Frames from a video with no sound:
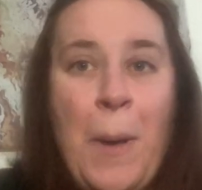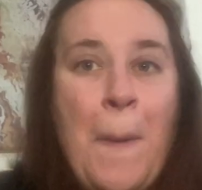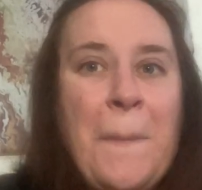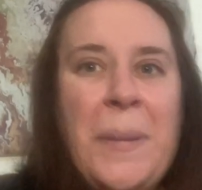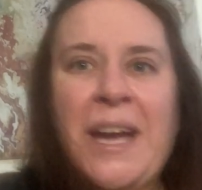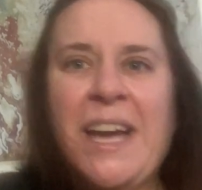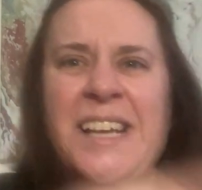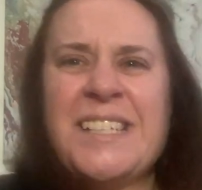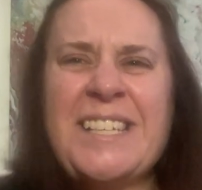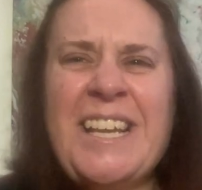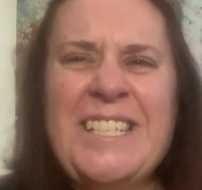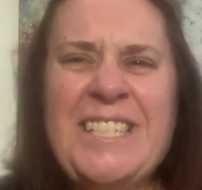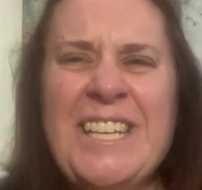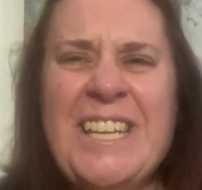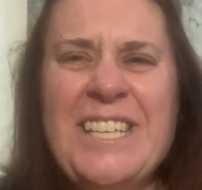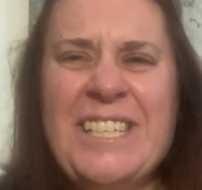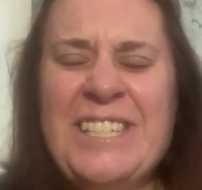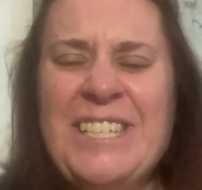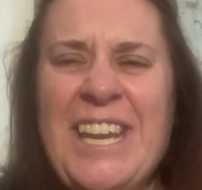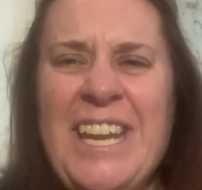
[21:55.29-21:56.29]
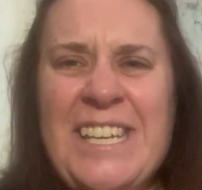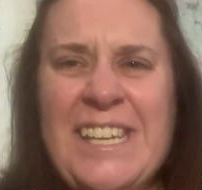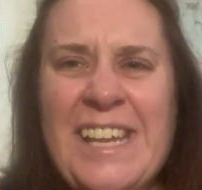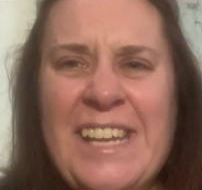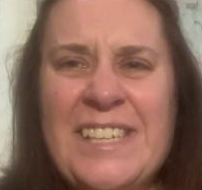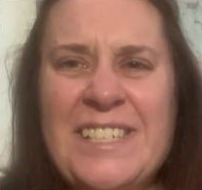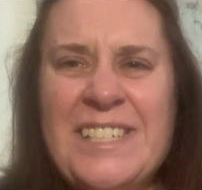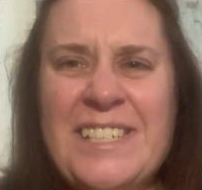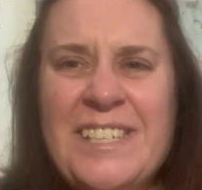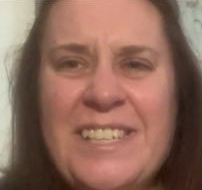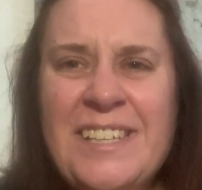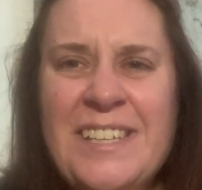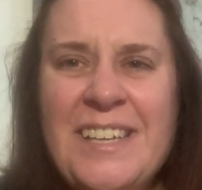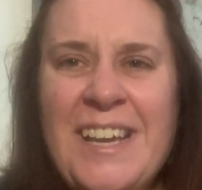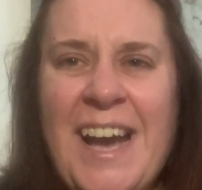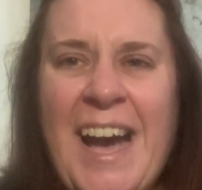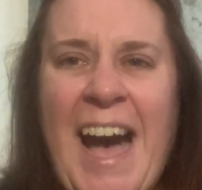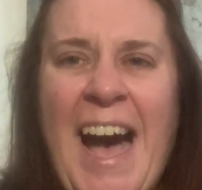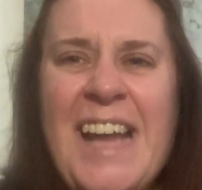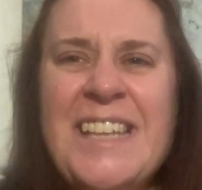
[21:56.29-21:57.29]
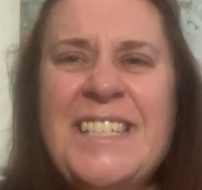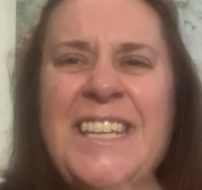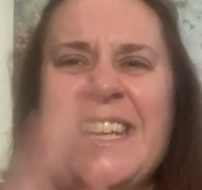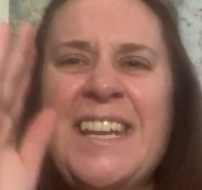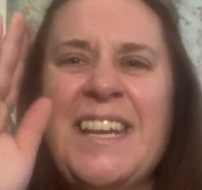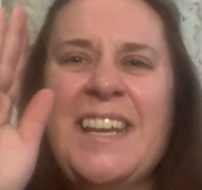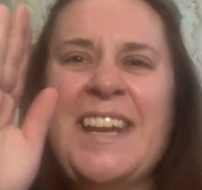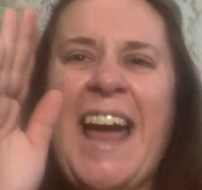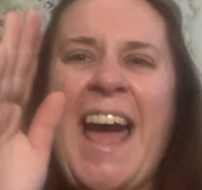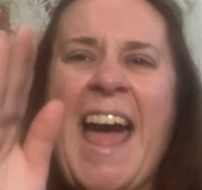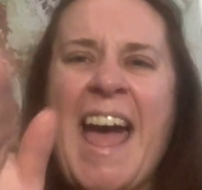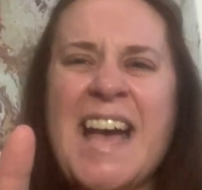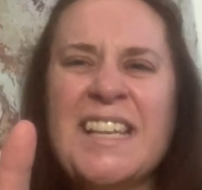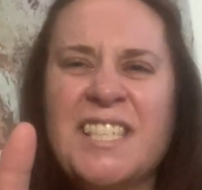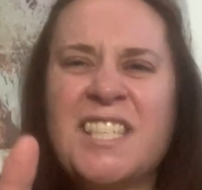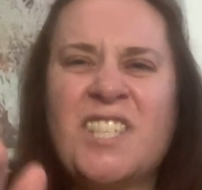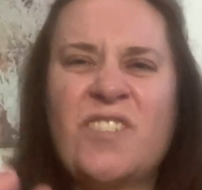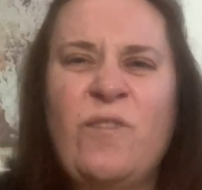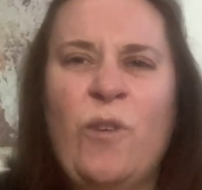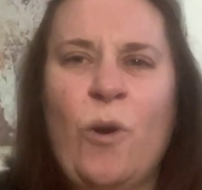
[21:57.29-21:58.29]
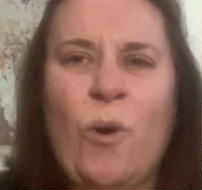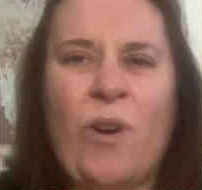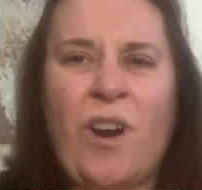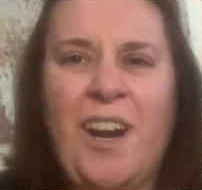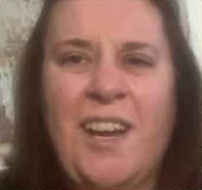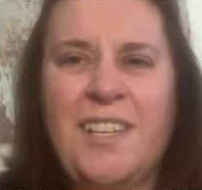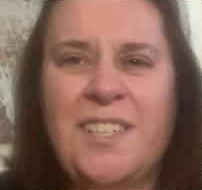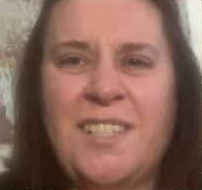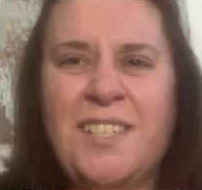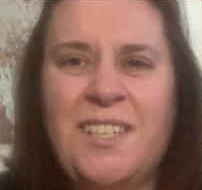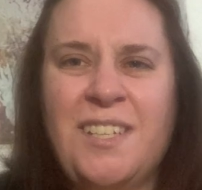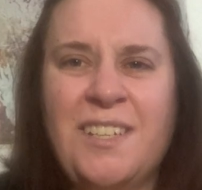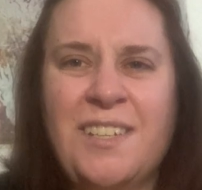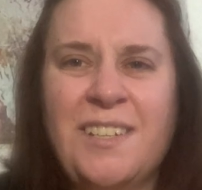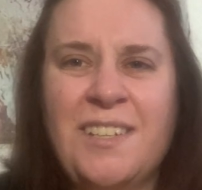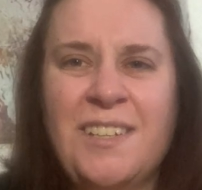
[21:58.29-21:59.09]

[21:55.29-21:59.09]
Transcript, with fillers: Because I didn't need it. I didn't ask for it.